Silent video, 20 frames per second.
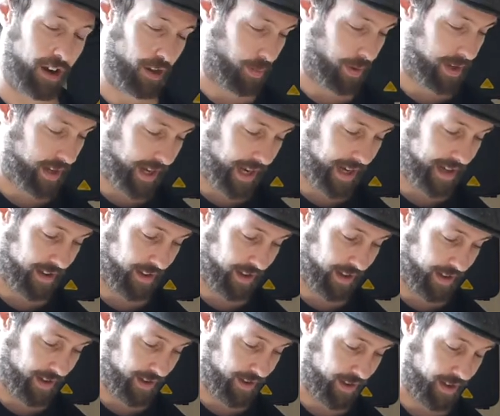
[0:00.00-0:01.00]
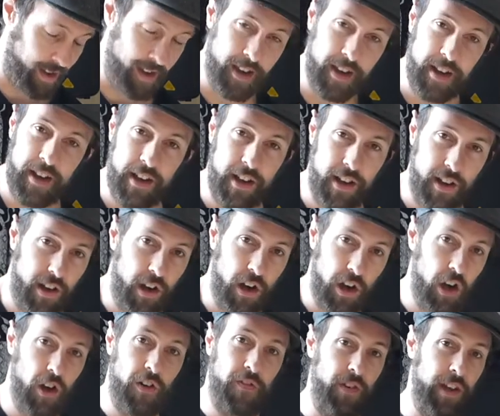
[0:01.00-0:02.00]
It's when you get to these
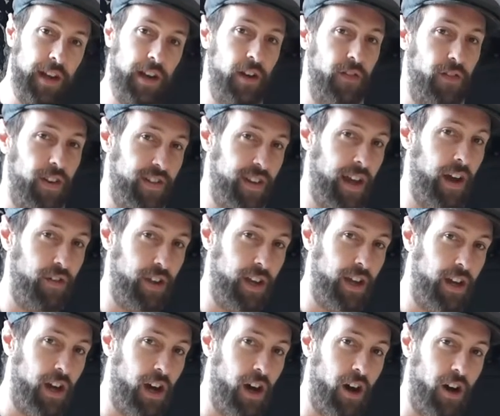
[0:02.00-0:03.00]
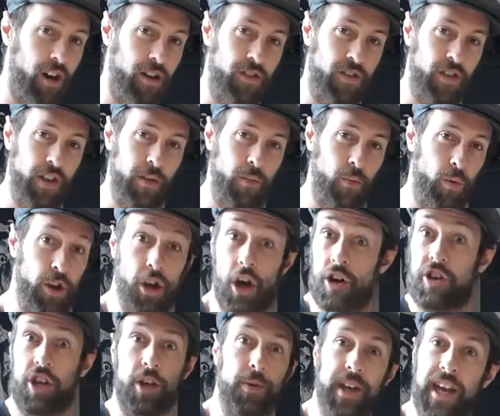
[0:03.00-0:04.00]
lovely sounding chords that we're
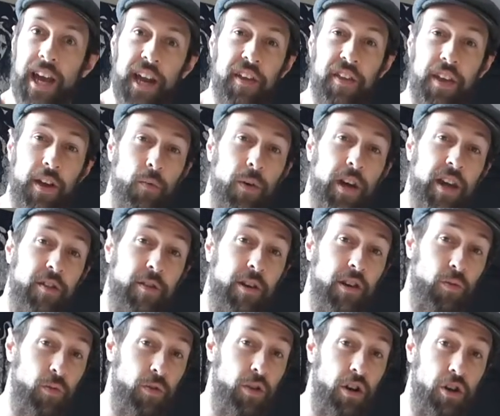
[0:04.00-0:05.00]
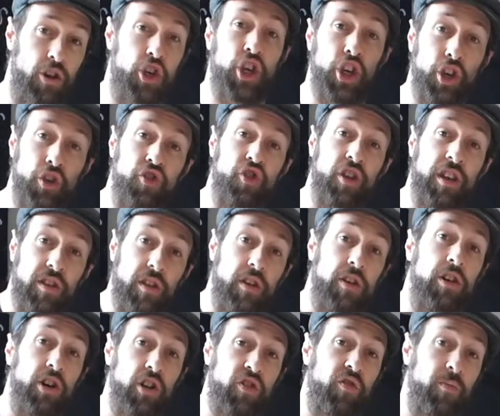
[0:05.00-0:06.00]
not doing anything with because we're not choosing the
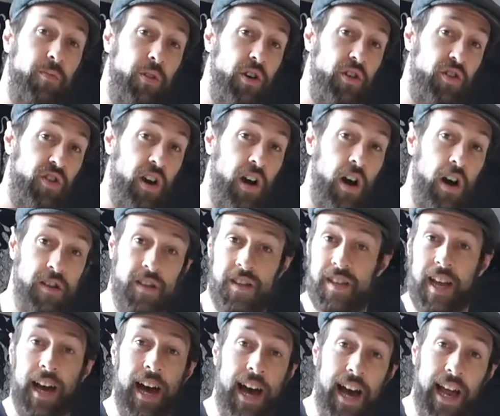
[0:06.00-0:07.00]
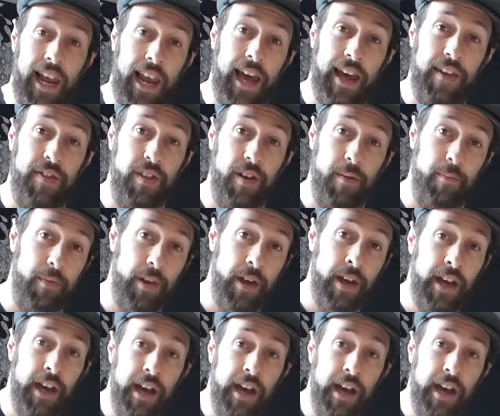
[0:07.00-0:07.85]
notes from those chords to highlight them.